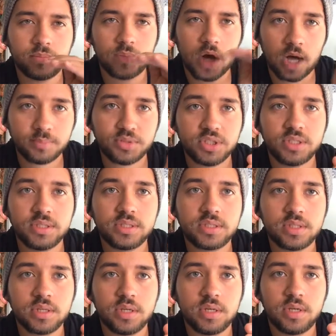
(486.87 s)

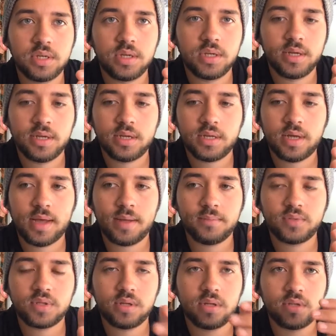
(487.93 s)
options
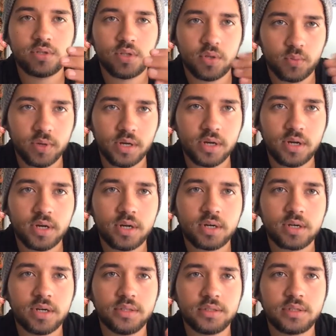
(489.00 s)
to the reader,
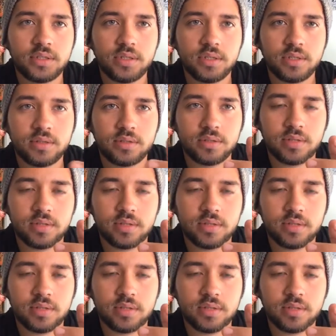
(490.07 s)
and to